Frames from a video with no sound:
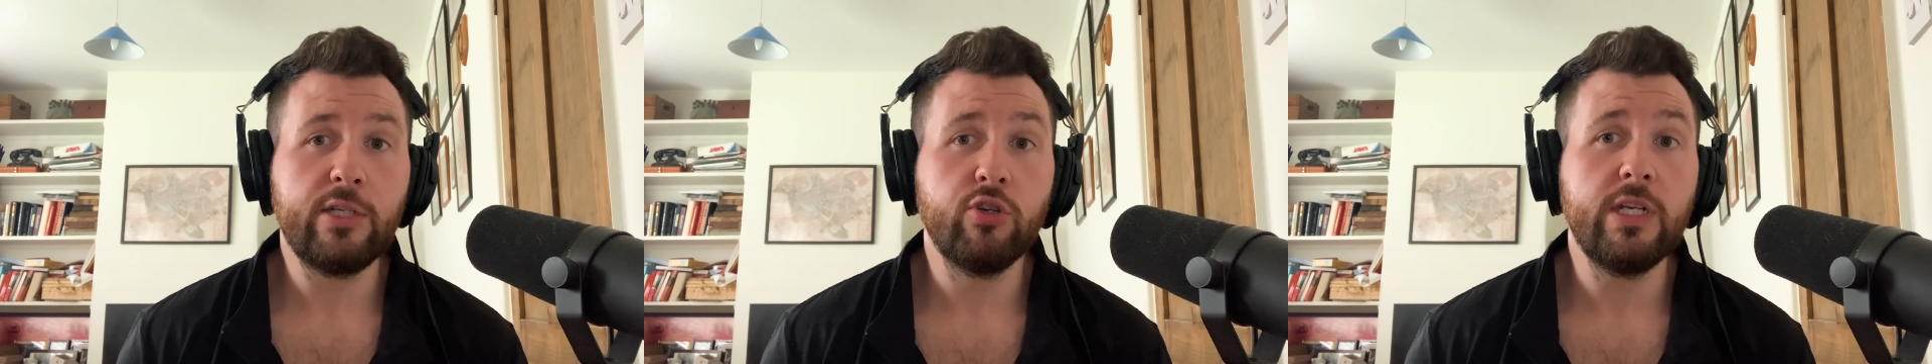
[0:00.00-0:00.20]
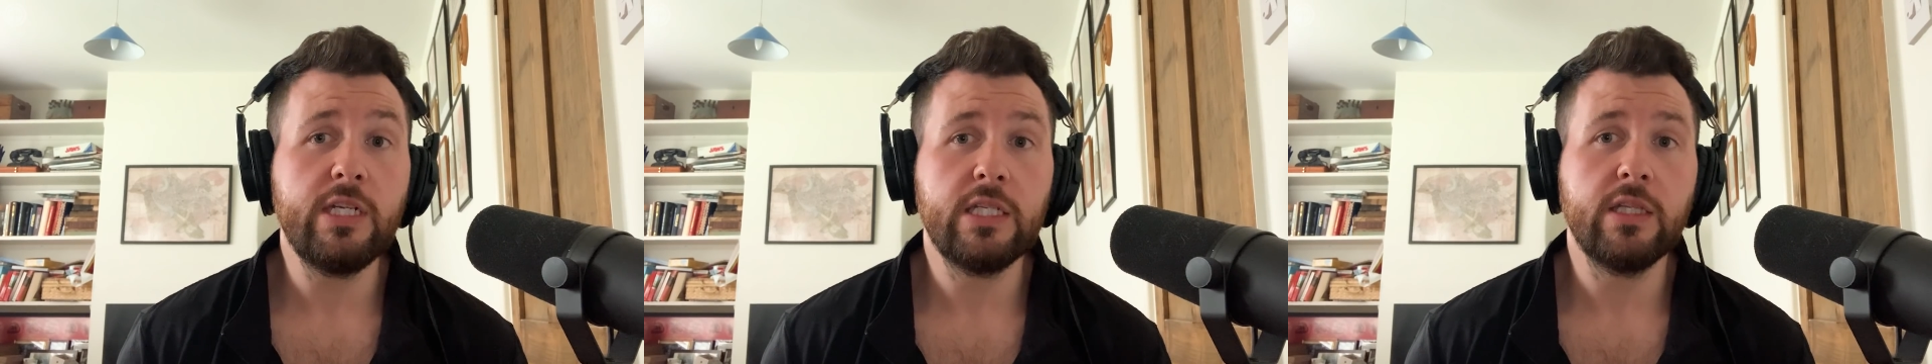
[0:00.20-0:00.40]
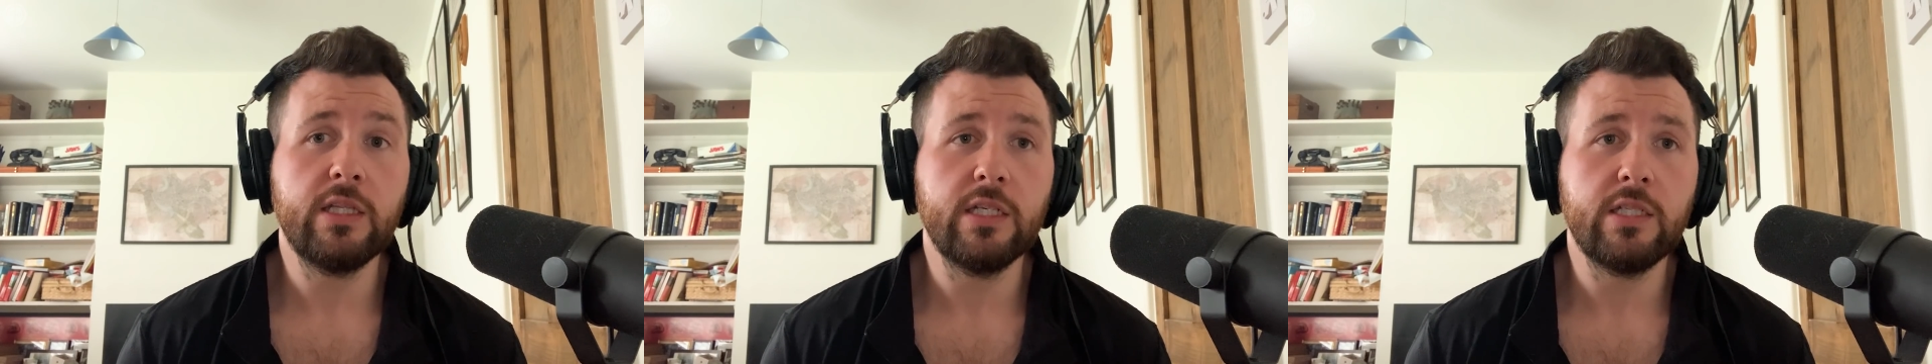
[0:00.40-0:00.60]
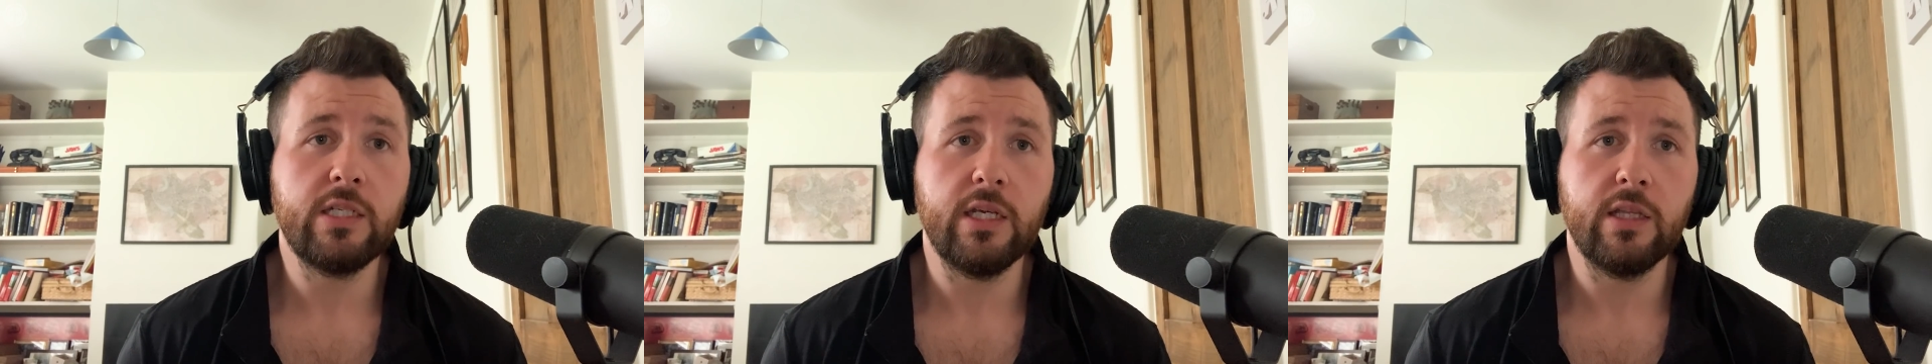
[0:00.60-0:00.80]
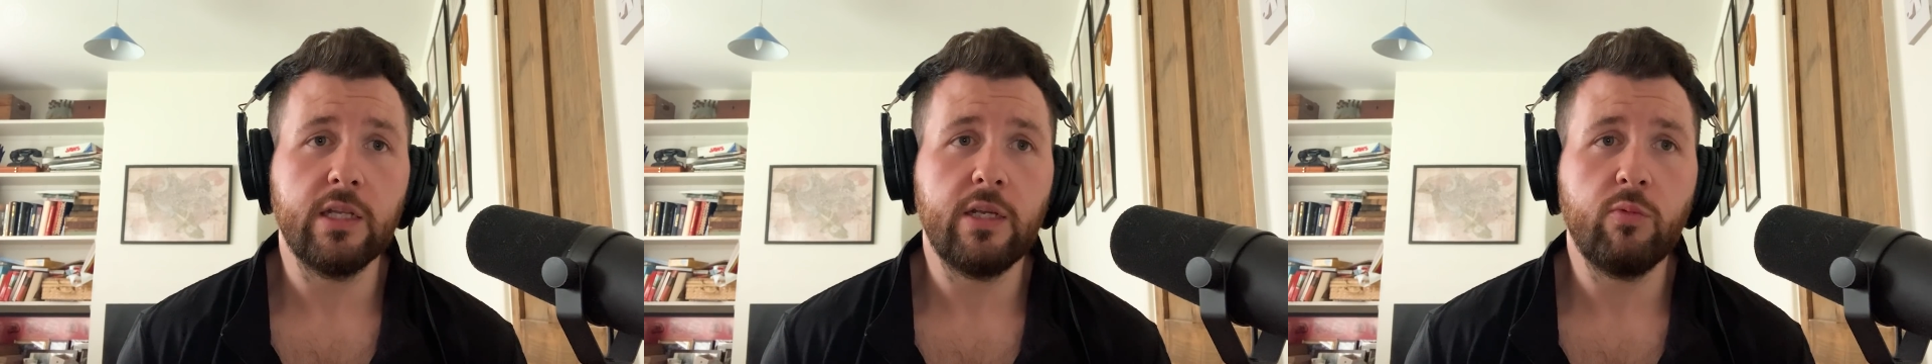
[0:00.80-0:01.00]
treated this
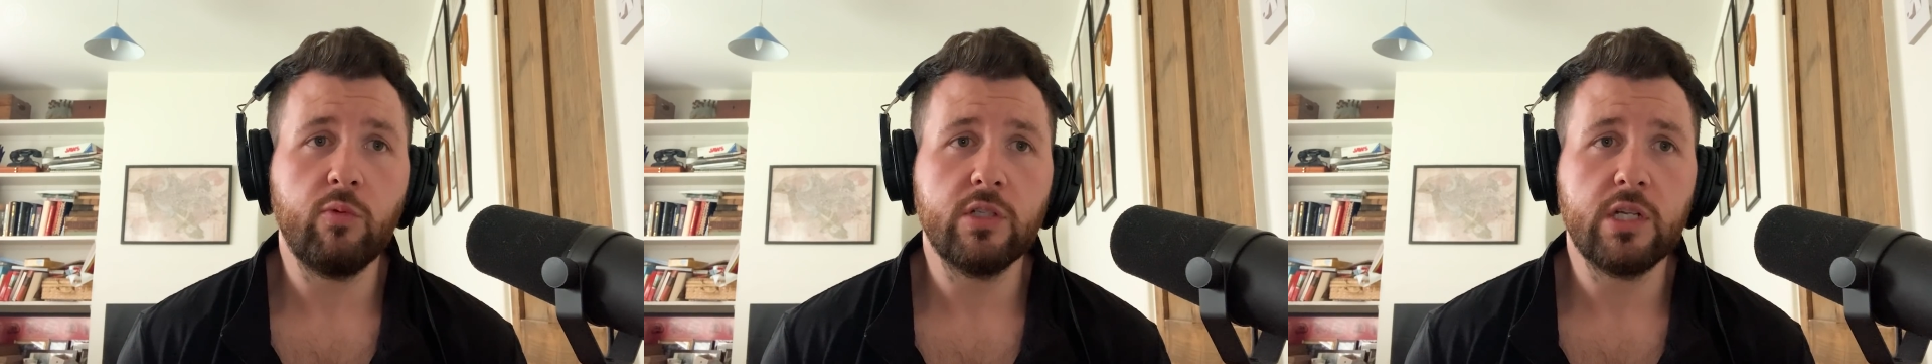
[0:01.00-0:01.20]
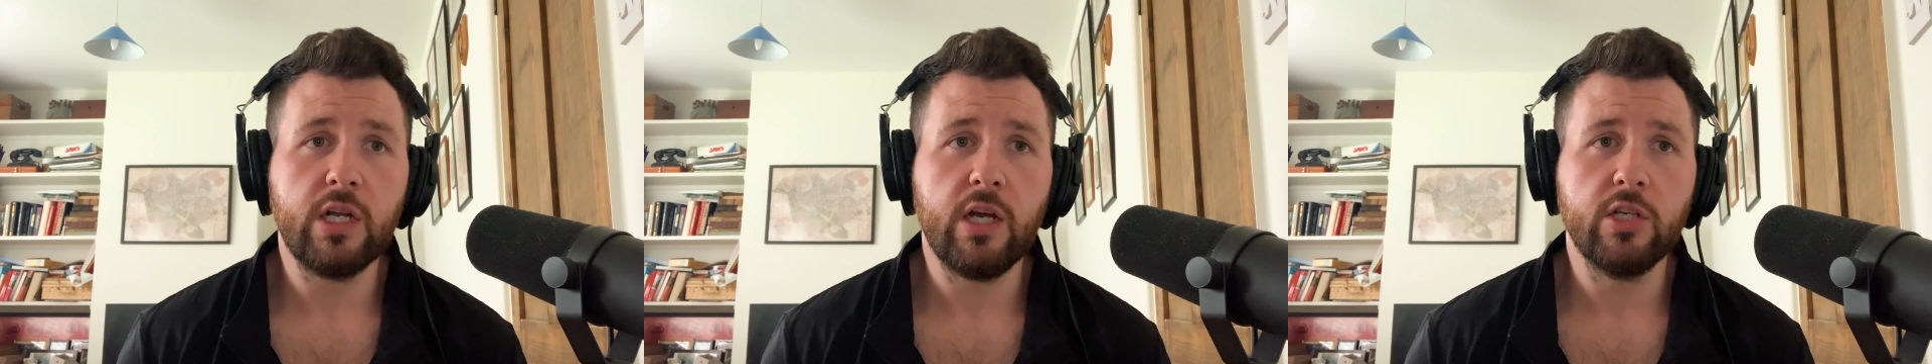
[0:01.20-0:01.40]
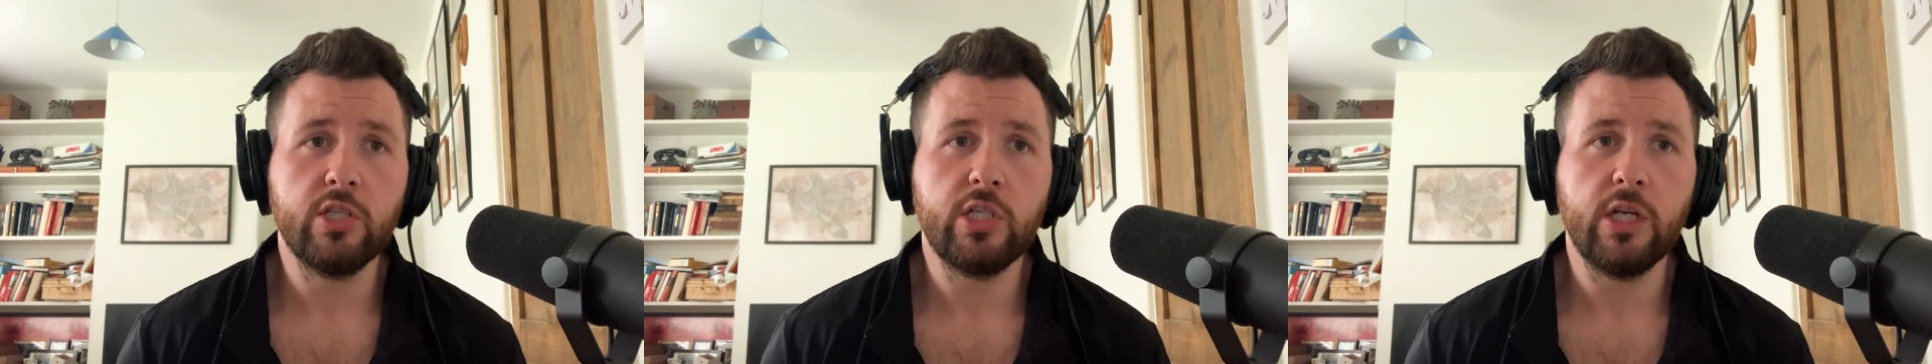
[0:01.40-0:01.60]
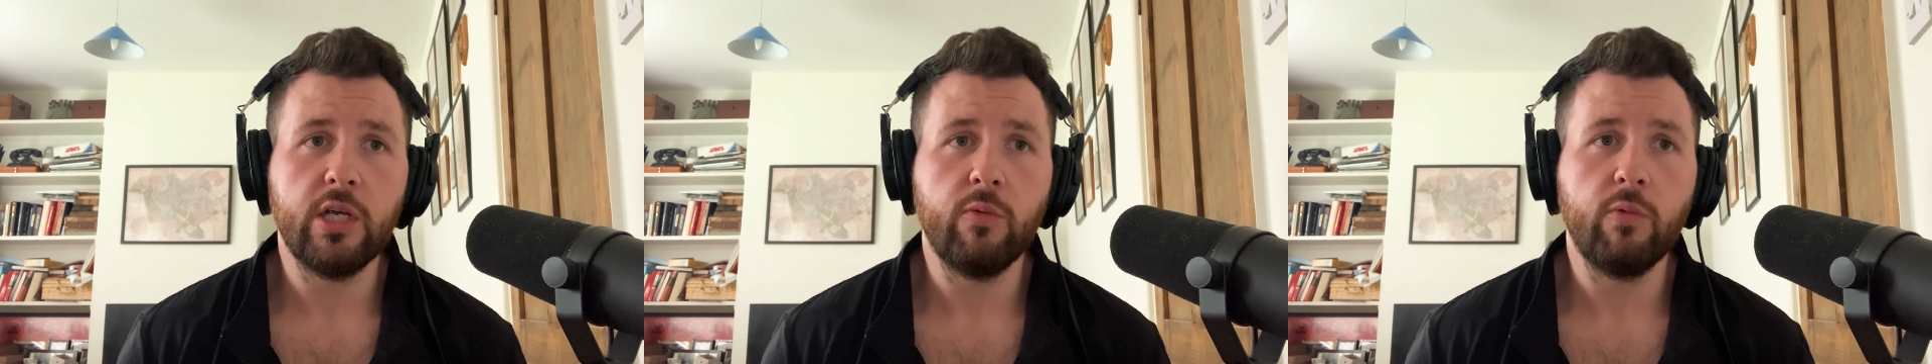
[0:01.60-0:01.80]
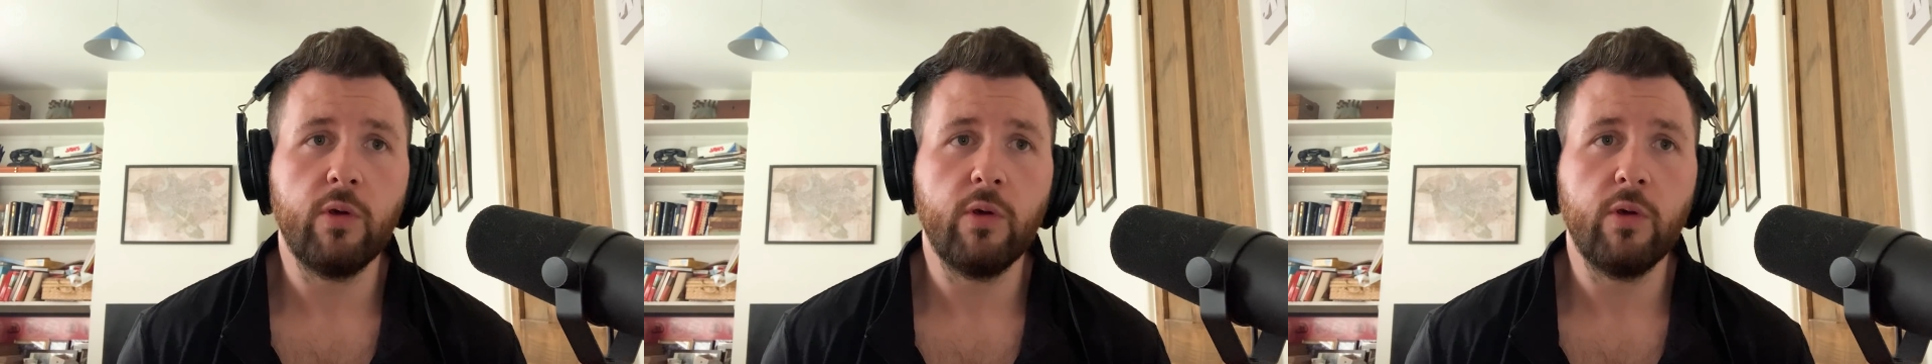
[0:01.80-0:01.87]
year than he was last year.